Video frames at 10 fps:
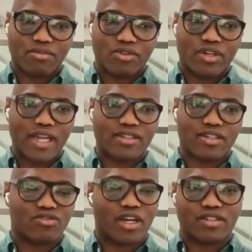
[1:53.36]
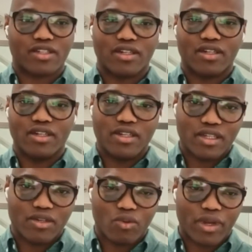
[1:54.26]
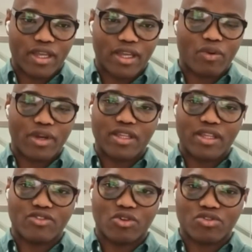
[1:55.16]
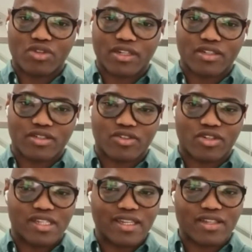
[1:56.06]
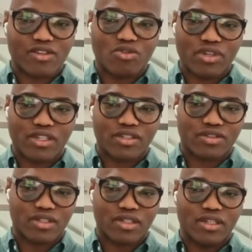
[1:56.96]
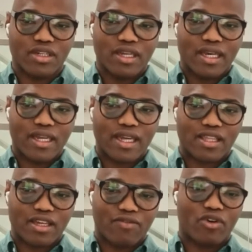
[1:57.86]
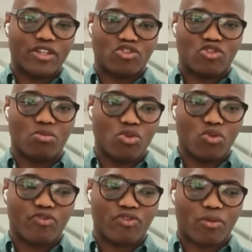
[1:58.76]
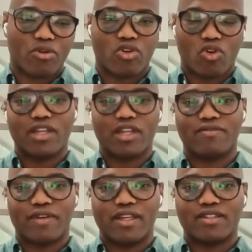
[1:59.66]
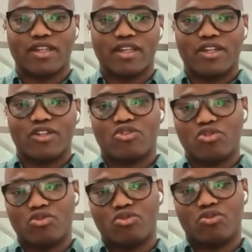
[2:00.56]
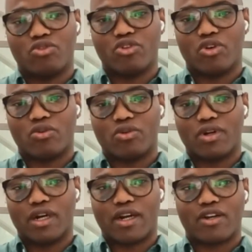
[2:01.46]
creating structure where there's no structures, because it is a new industry. And I think for it to move from crawling phase to, a